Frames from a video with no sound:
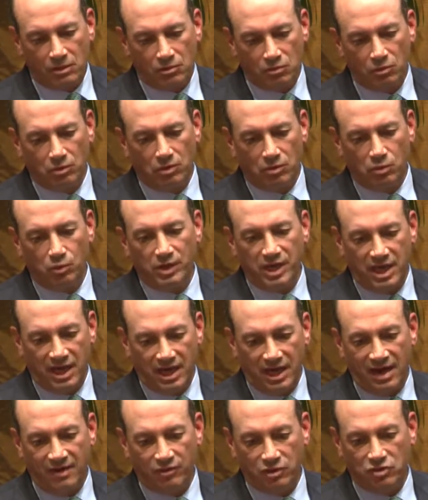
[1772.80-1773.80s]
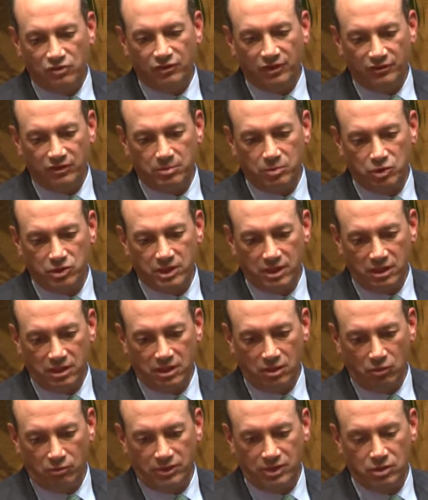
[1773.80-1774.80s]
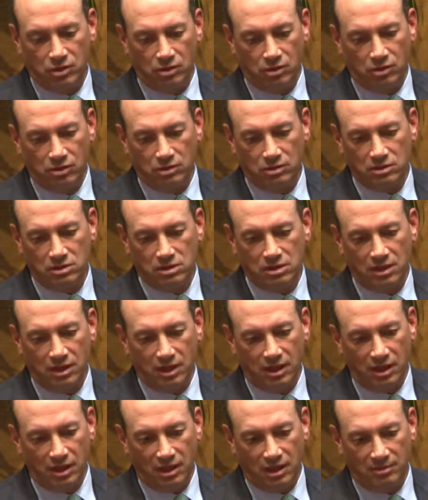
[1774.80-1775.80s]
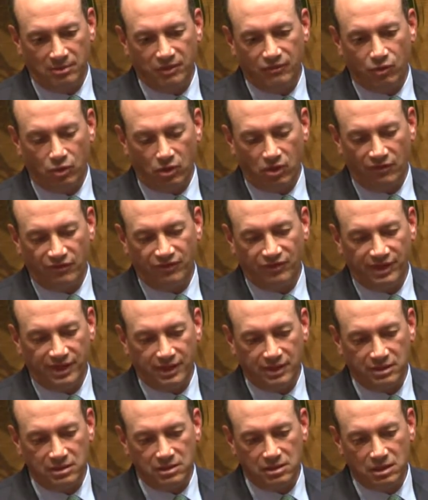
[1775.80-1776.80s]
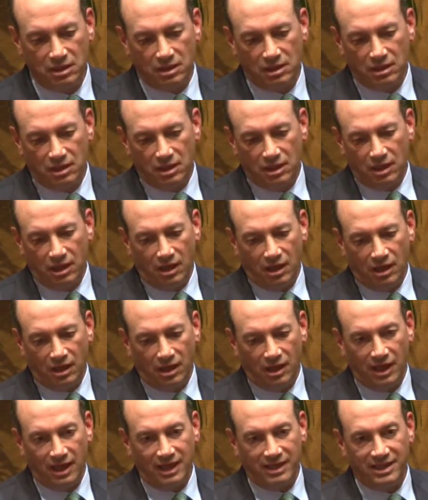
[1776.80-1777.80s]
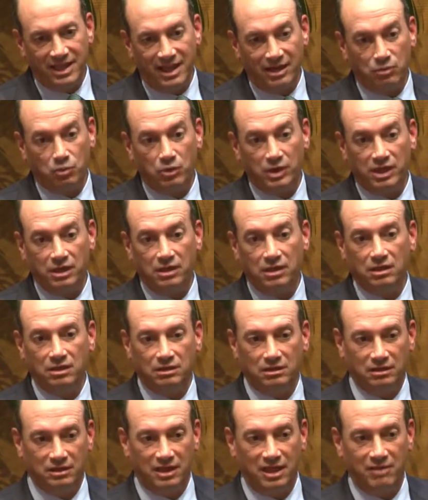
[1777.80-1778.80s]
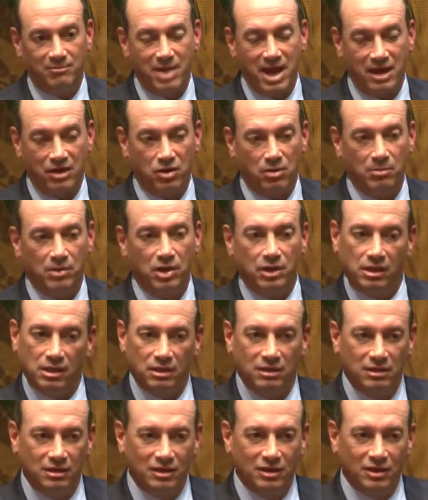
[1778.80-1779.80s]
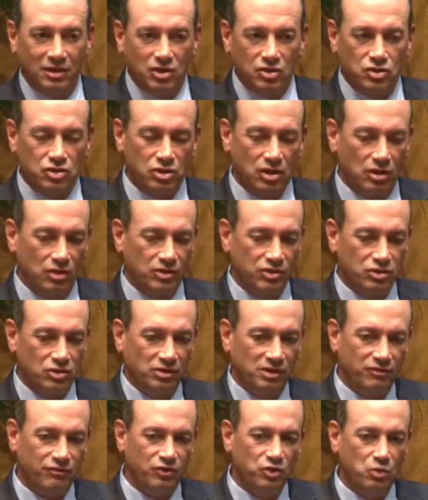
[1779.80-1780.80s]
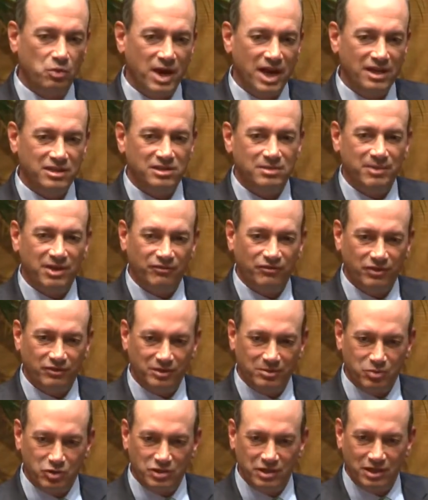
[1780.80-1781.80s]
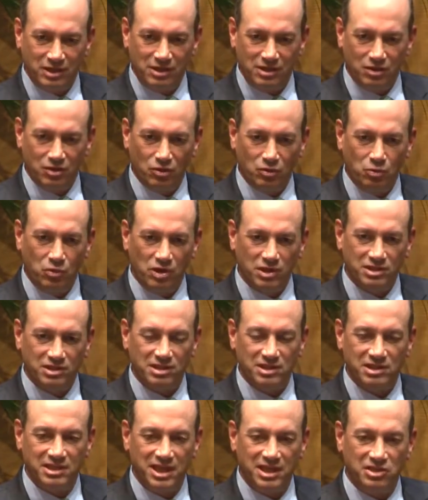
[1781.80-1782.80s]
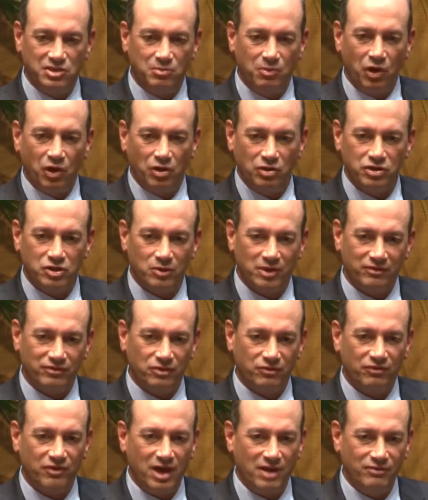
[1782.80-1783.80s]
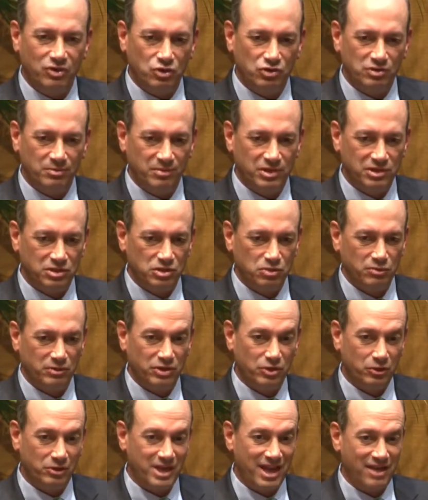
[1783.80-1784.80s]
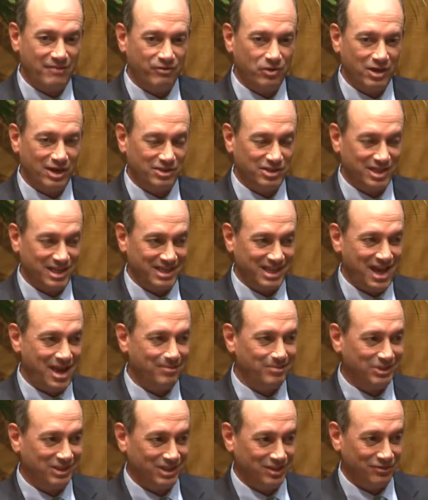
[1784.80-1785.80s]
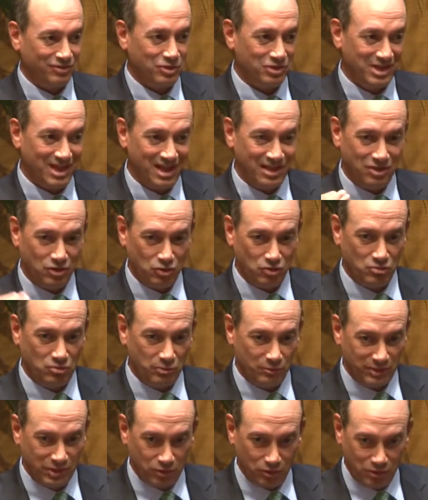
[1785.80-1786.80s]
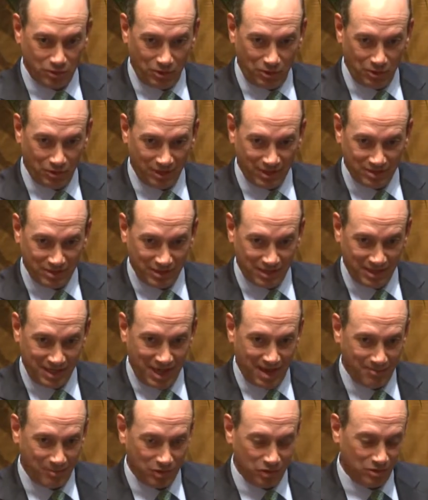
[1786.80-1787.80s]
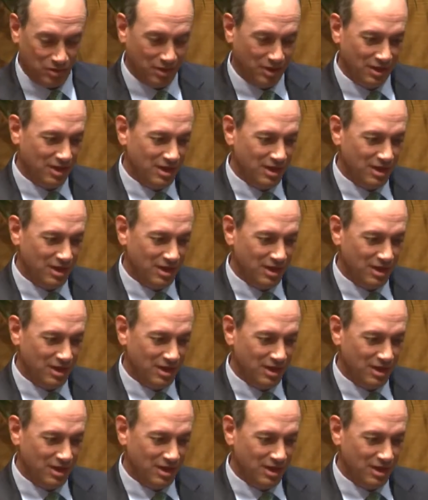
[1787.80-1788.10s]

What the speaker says: we had averaged 50% a year returns before our fees, and then we gave back our money. So there's only a few ways to make 50% a year. One is to stay small. So after 5 years in business, we returned half our outside capital. After 10 years, we returned all our outside capital.